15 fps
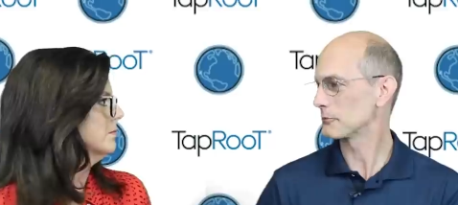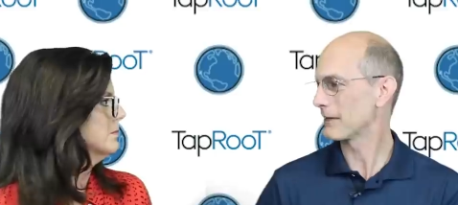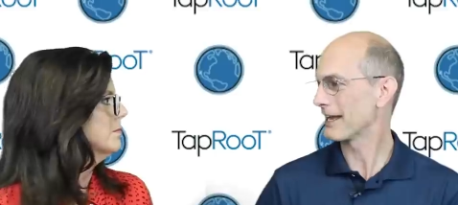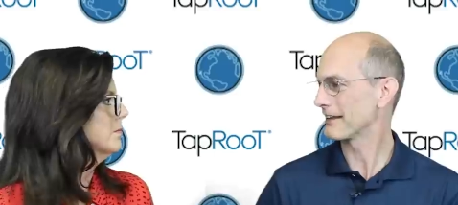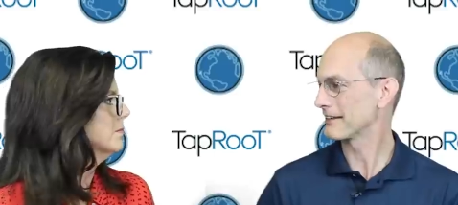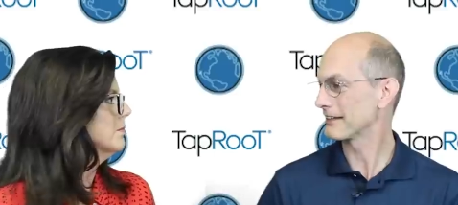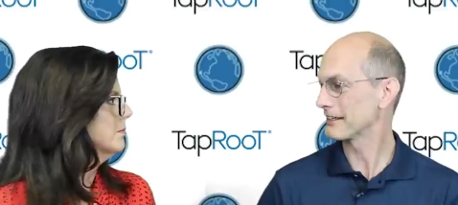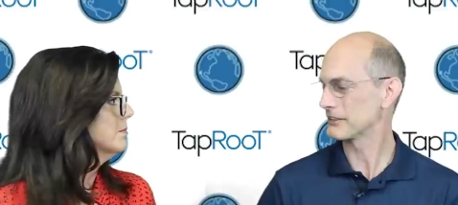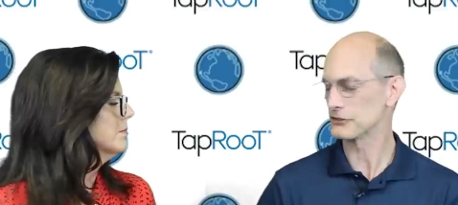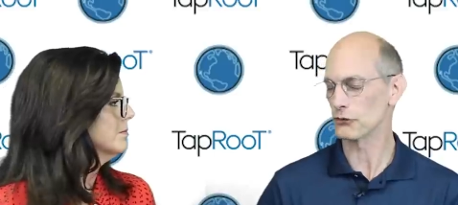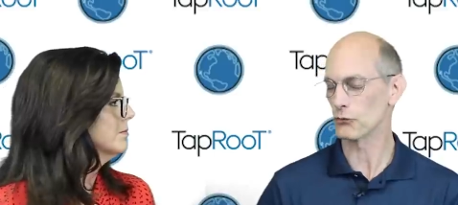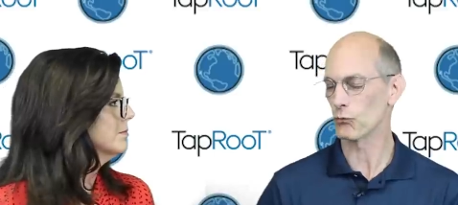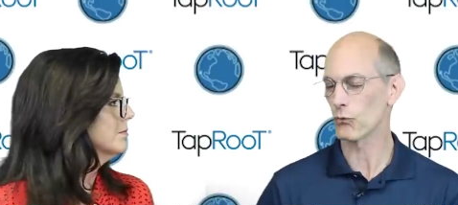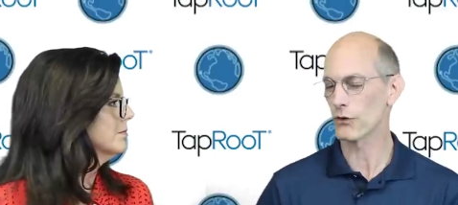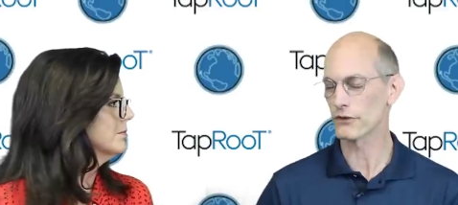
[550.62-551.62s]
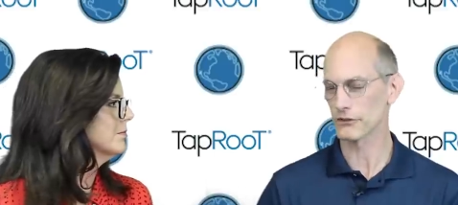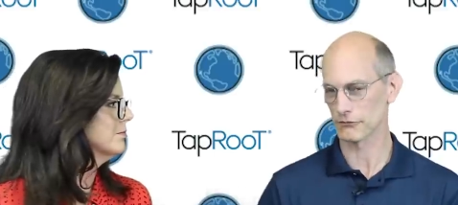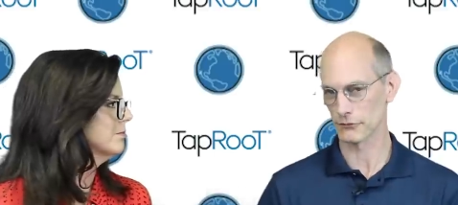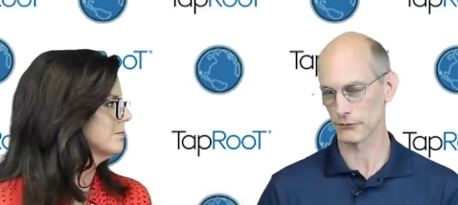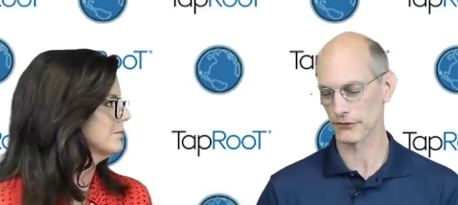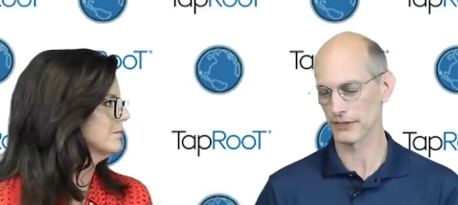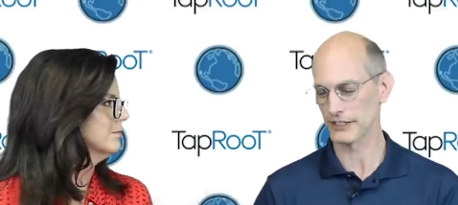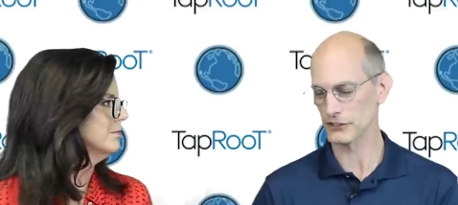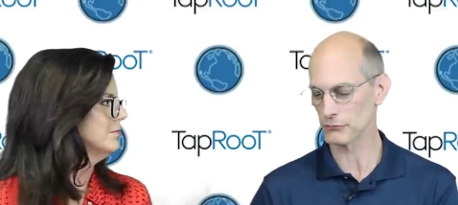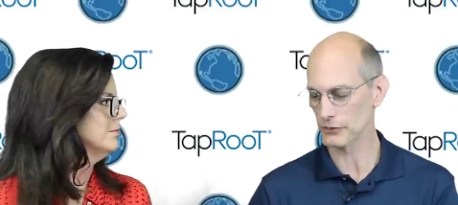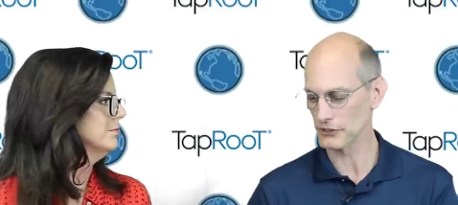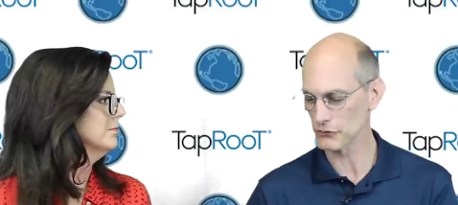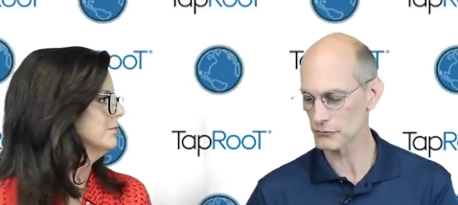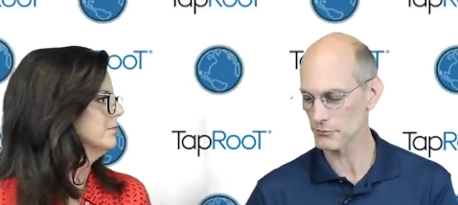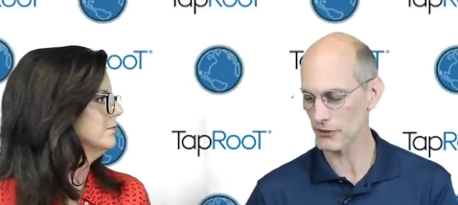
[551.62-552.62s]
Speaker 1: are bad things. They're wonderful things
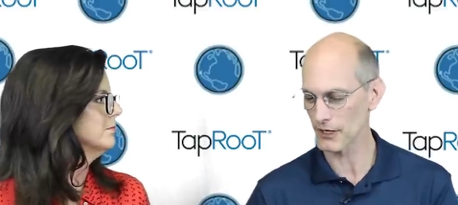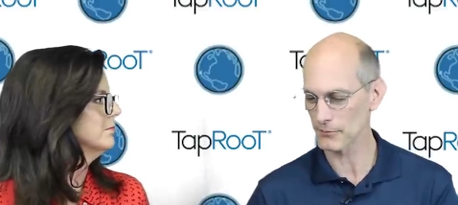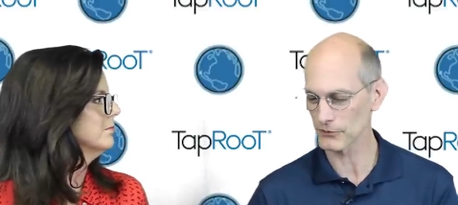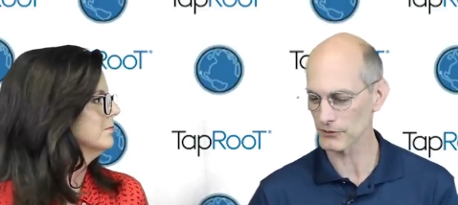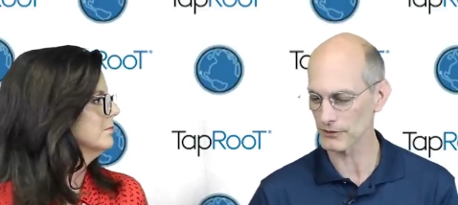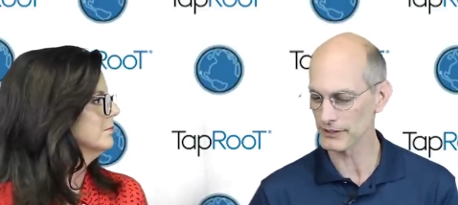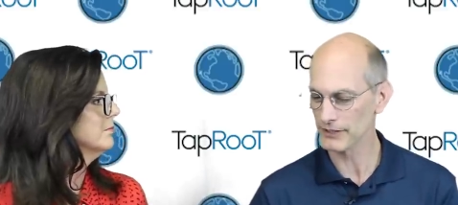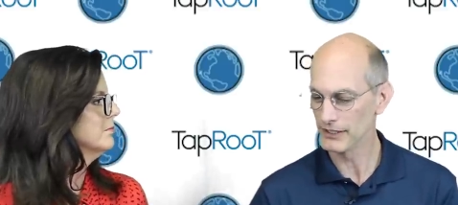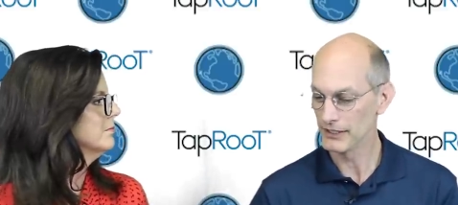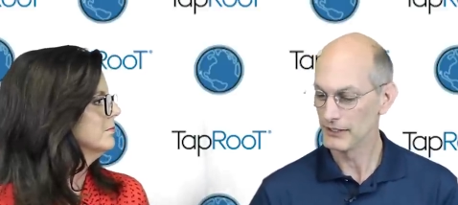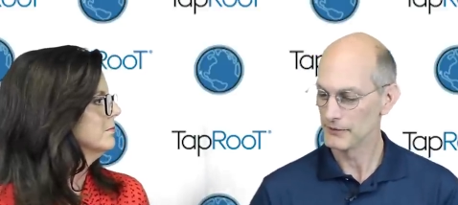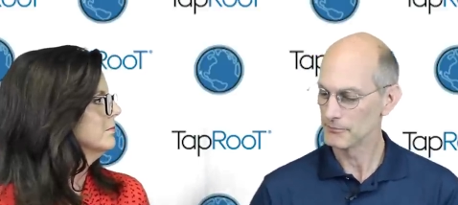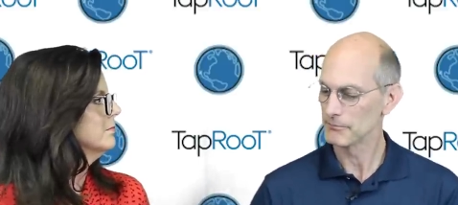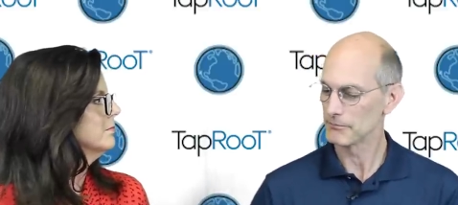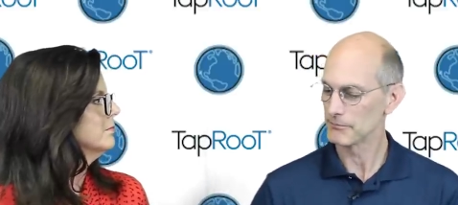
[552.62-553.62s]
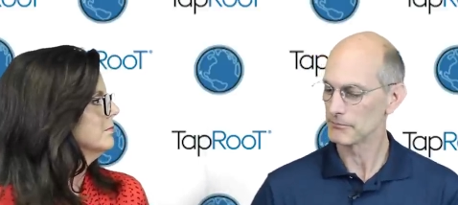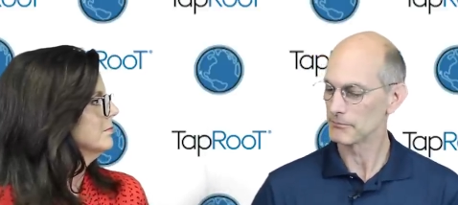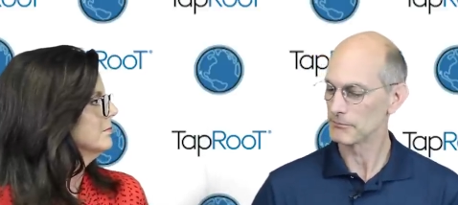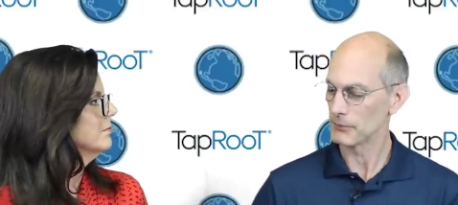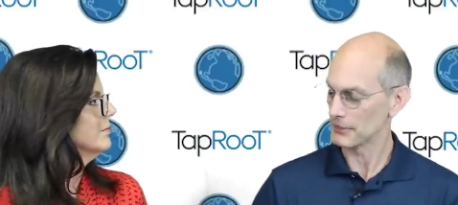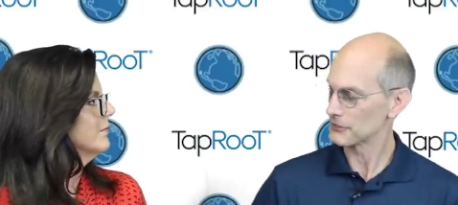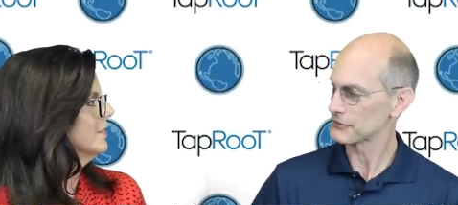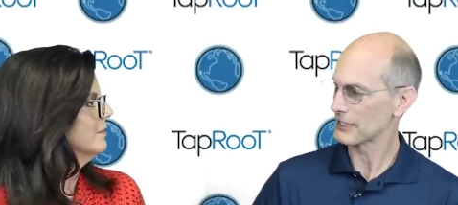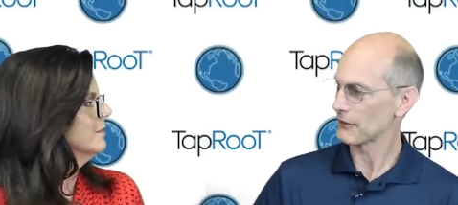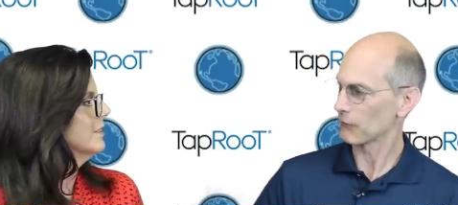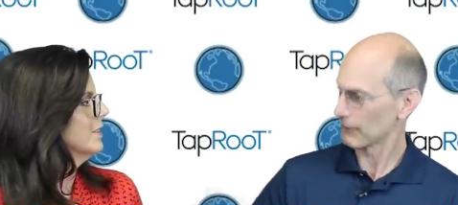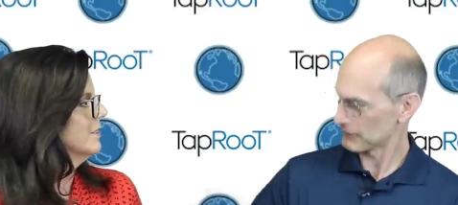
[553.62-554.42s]
when used properly. But it's that